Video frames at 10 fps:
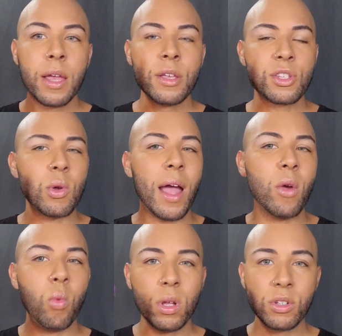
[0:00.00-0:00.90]
So I
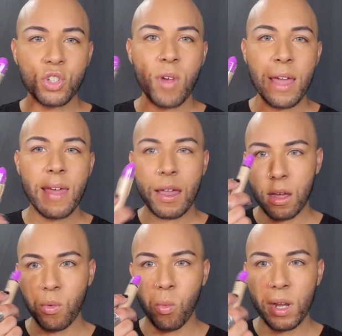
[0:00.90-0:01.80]
will try that
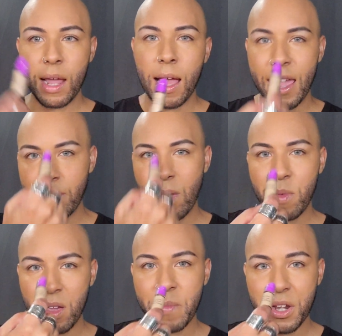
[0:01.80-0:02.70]
on one eye and
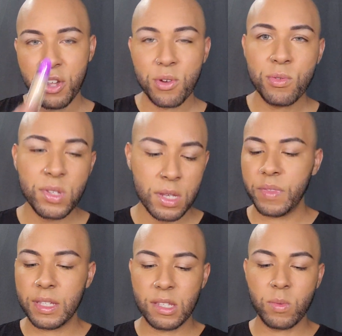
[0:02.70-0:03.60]
maybe on my nose.
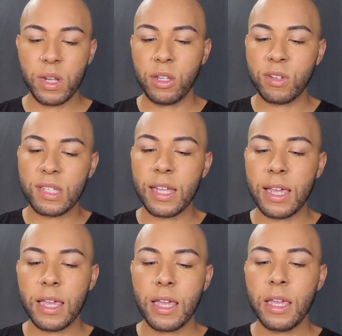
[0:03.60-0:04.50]
This is what it looks
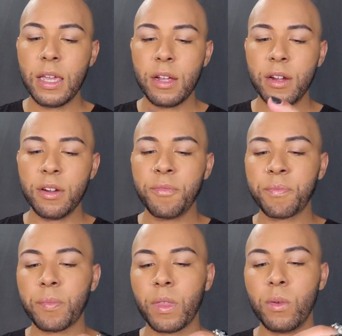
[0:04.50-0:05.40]
like here.
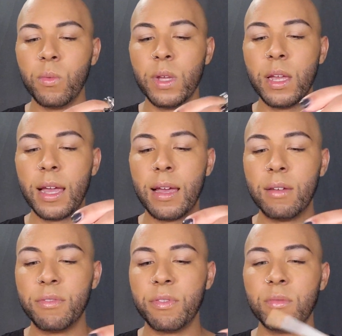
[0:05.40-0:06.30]
We
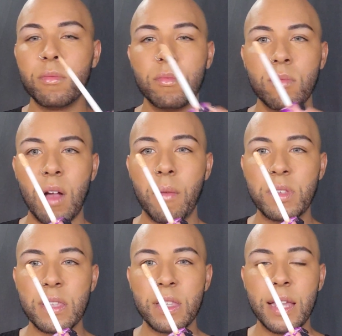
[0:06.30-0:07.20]
have
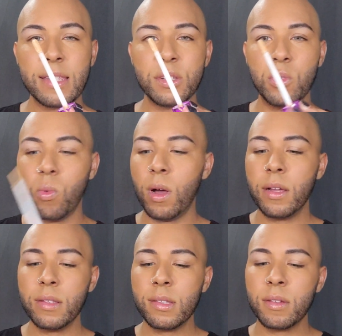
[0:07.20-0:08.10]
obviously the nice little
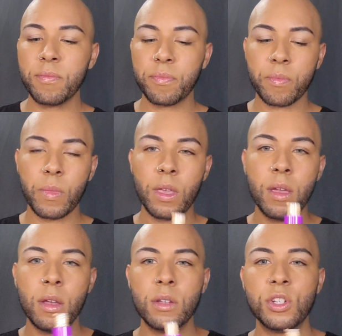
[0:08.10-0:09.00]
wand.
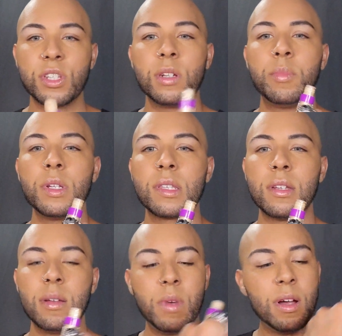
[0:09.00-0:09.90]
Just gonna put
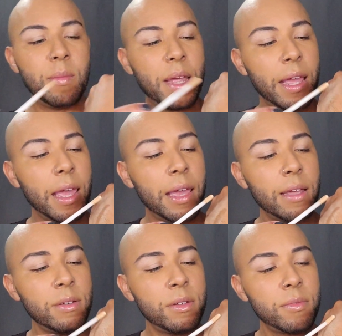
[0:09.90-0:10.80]
some on my
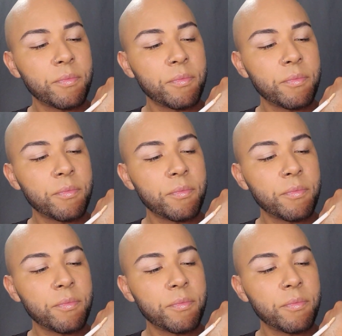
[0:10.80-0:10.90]
hand.